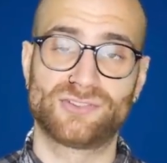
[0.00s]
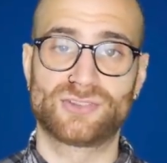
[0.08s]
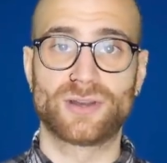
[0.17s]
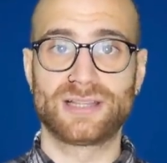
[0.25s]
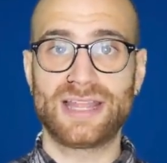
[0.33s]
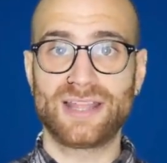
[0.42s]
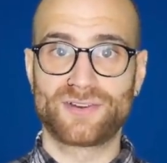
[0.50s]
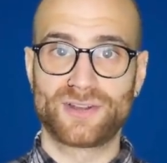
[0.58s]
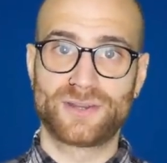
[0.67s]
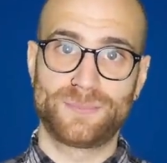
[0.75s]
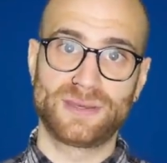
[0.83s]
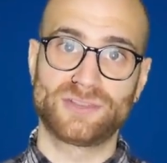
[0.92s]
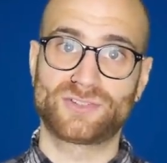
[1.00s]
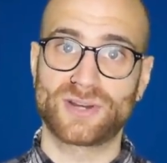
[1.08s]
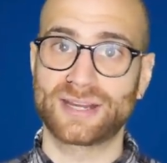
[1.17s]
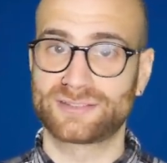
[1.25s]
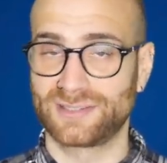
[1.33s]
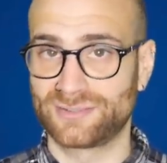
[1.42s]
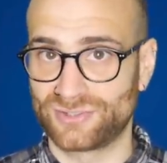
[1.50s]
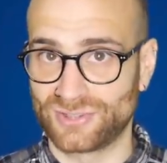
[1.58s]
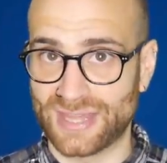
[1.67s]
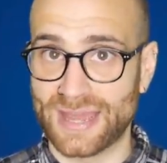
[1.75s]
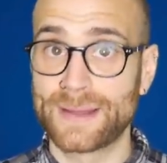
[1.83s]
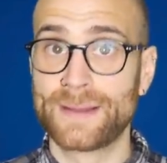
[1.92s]
So Allegri could be attracted to
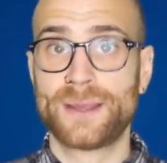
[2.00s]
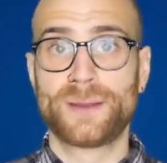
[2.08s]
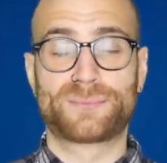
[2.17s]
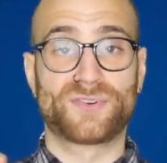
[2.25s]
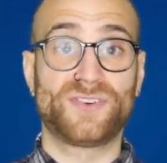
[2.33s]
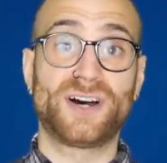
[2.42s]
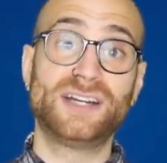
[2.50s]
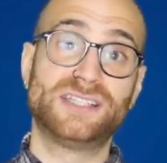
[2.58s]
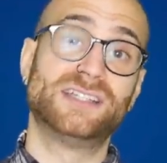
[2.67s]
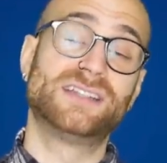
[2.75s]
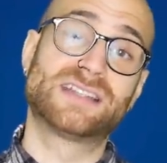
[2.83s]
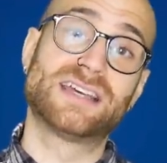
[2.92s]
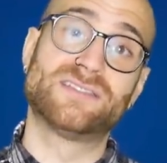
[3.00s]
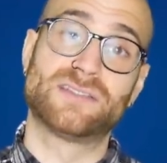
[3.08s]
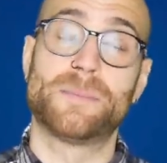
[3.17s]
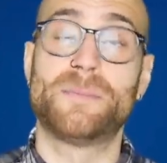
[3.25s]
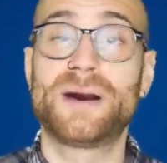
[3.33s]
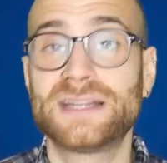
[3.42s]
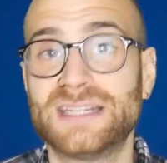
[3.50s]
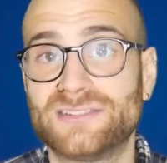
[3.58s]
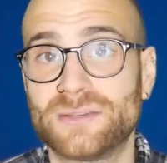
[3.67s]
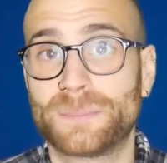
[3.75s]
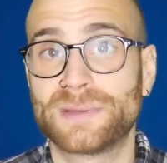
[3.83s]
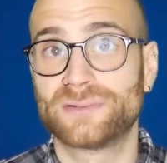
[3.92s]
that provided there's the money
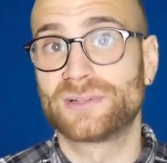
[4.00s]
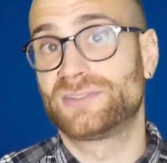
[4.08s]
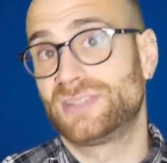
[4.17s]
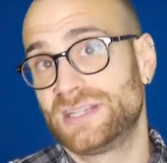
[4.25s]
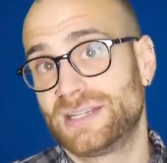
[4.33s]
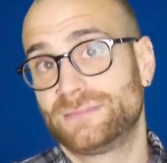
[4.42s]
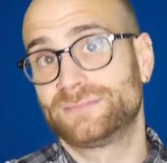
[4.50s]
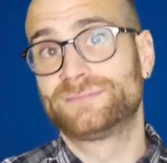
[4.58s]
to build a team.